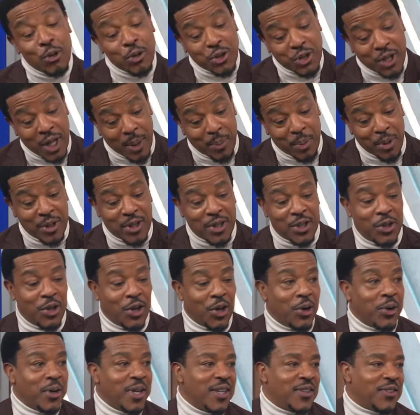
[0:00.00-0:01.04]
stubborn. You
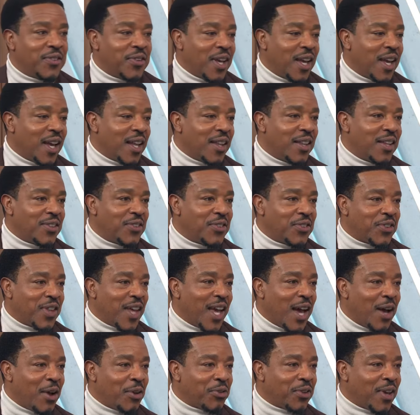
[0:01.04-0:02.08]
know, he's saying this is the
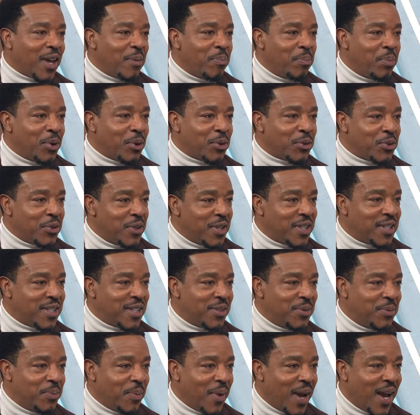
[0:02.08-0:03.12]
house I built, so this
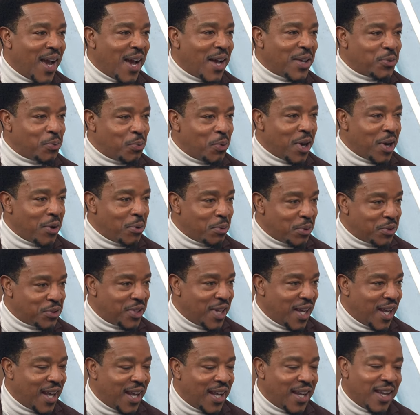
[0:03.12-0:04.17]
is my house where I will
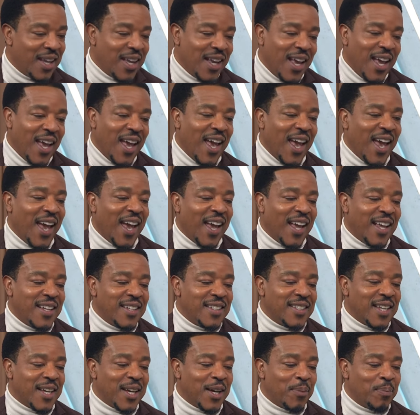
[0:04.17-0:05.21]
stay. Yeah.
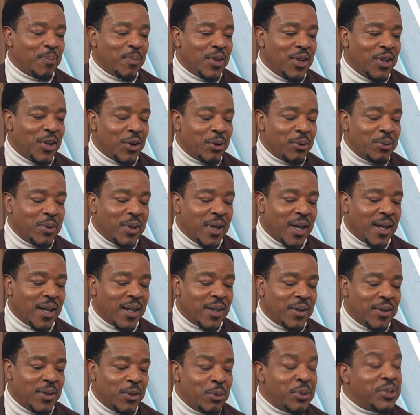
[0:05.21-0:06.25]
And um, you know,
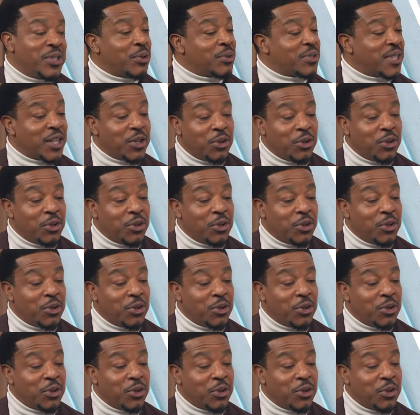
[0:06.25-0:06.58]
uh, Lucille said